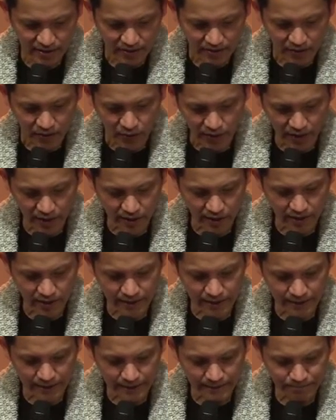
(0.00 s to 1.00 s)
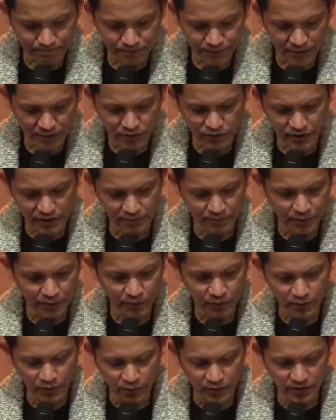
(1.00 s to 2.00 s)
Well, um, today
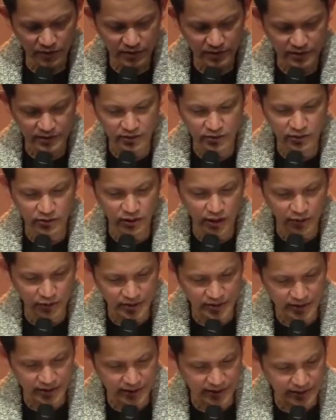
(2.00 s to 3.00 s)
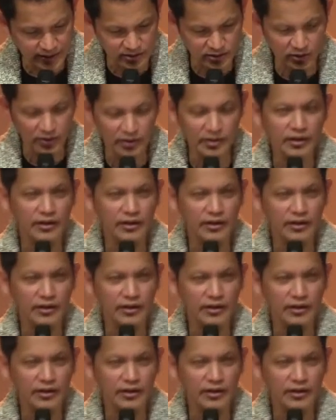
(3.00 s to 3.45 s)
Paul, we will continue our series on